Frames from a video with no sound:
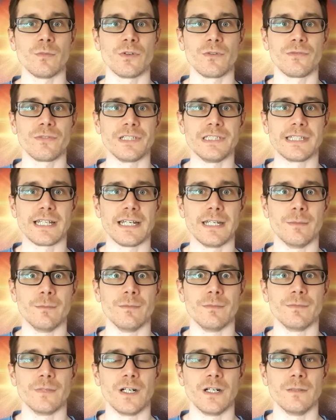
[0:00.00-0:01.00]
more free
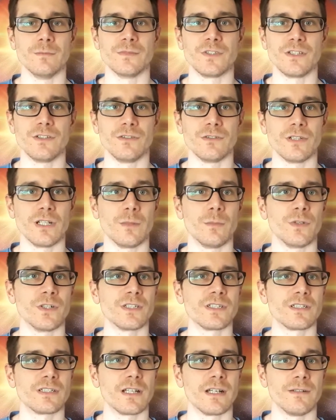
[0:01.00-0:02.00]
time to do a lot more
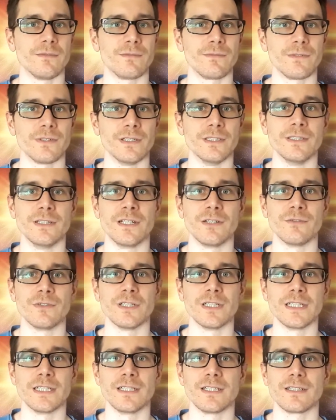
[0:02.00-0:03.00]
stuff and
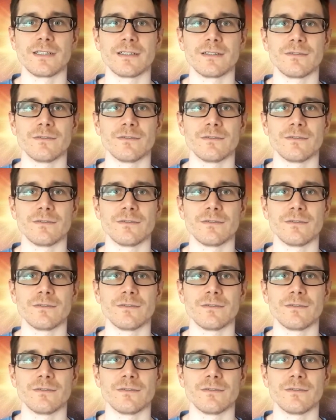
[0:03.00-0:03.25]
really